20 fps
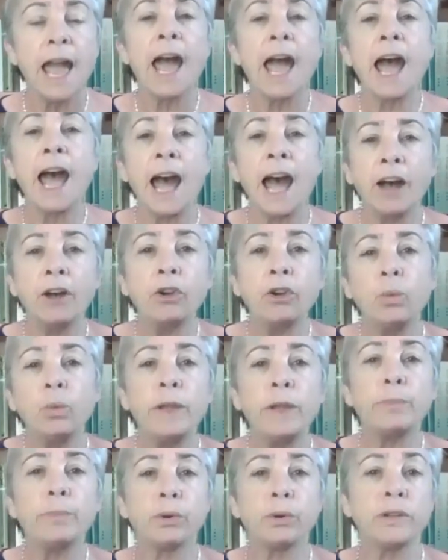How do
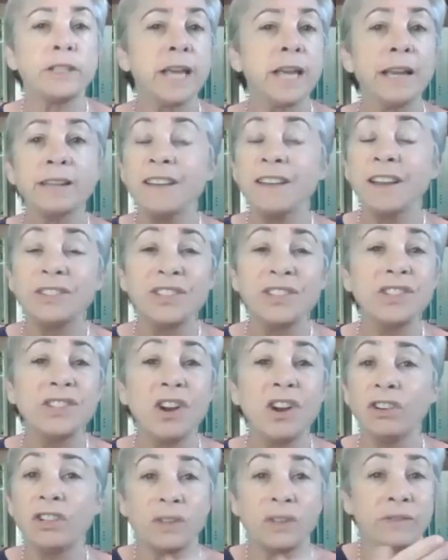we protect not just
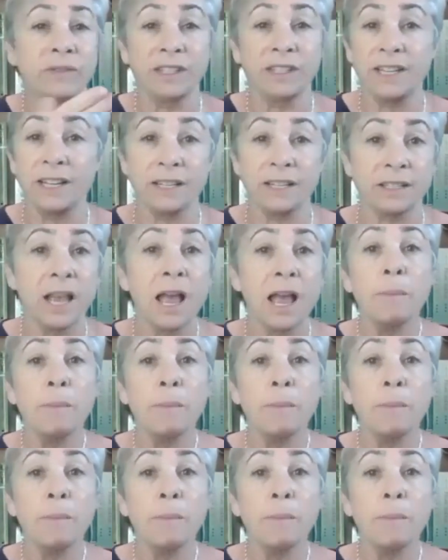our civilians,